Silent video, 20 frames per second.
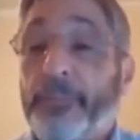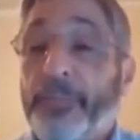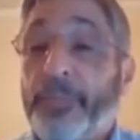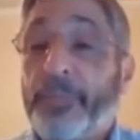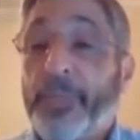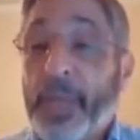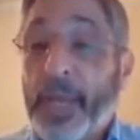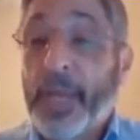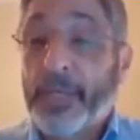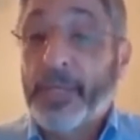
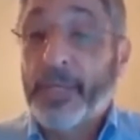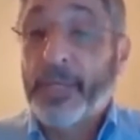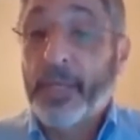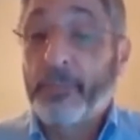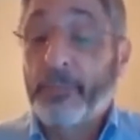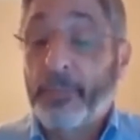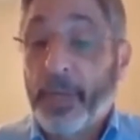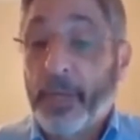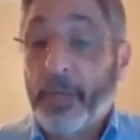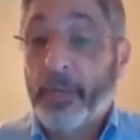
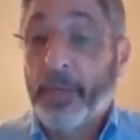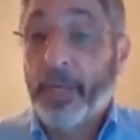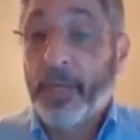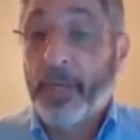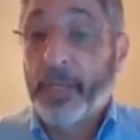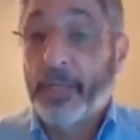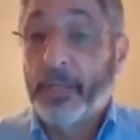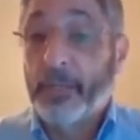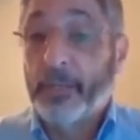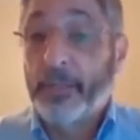testing
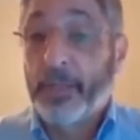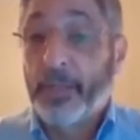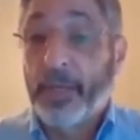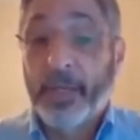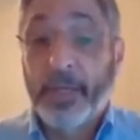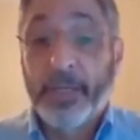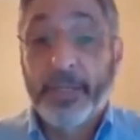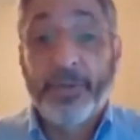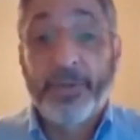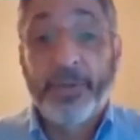period,
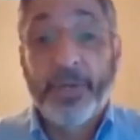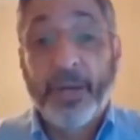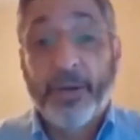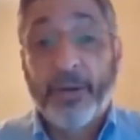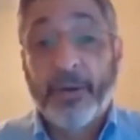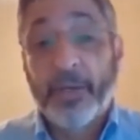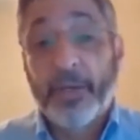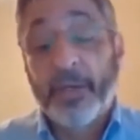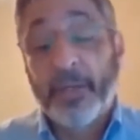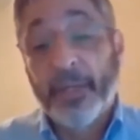
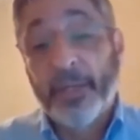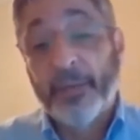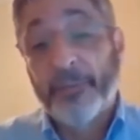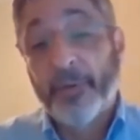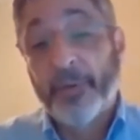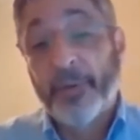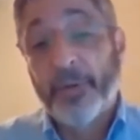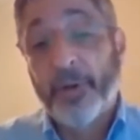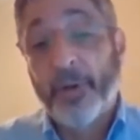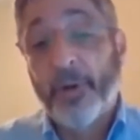Sunera
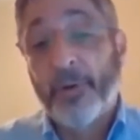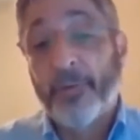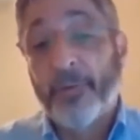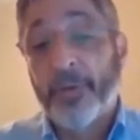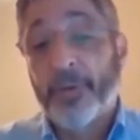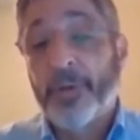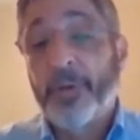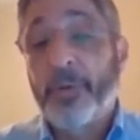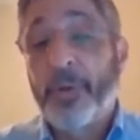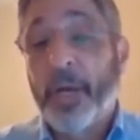delivered over
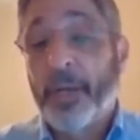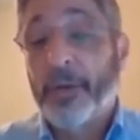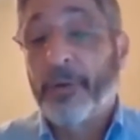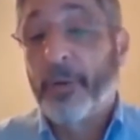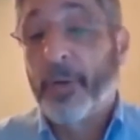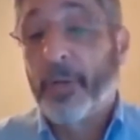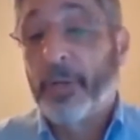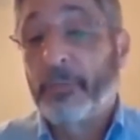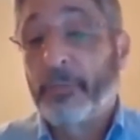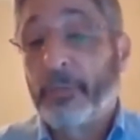
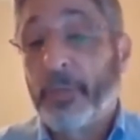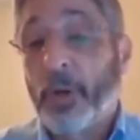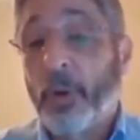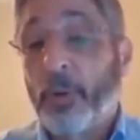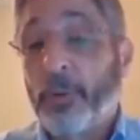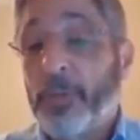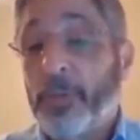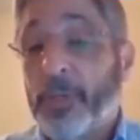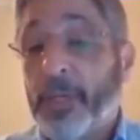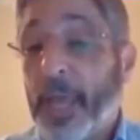200
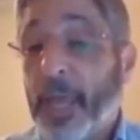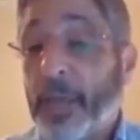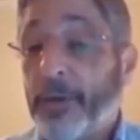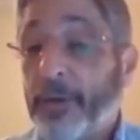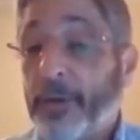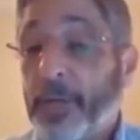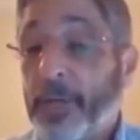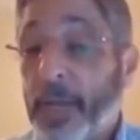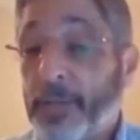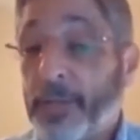gold standard test